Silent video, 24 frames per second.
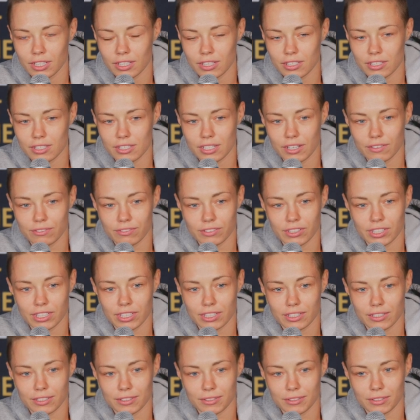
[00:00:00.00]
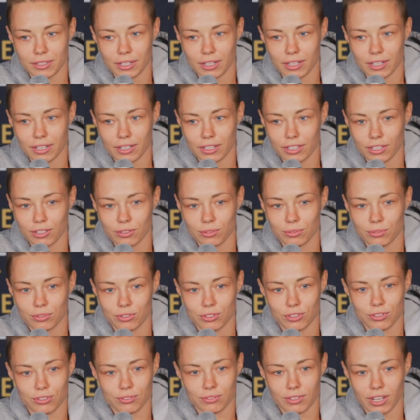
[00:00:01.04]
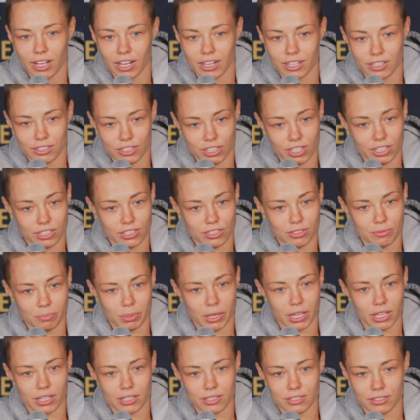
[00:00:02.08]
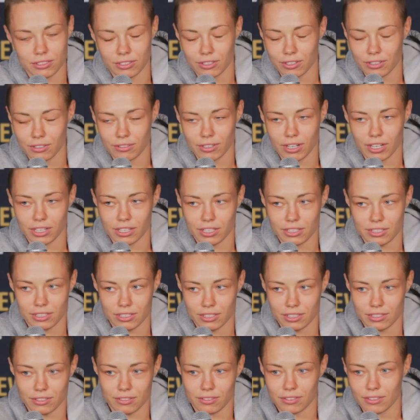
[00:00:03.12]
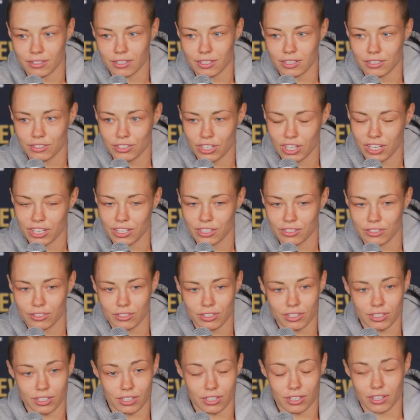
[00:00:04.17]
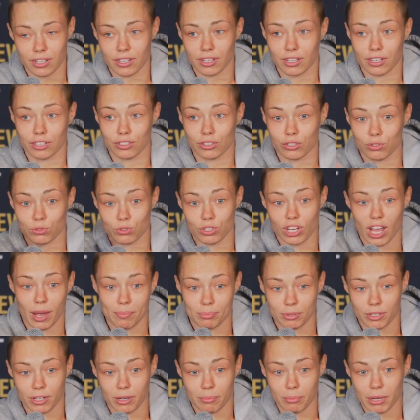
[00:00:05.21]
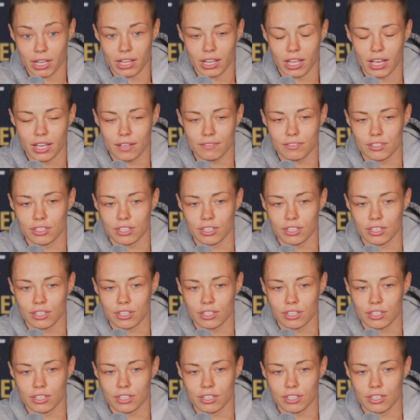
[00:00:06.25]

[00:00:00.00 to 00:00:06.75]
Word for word: this is definitely a huge kind of change of pace, or I guess a, a change, a new chapter in my life.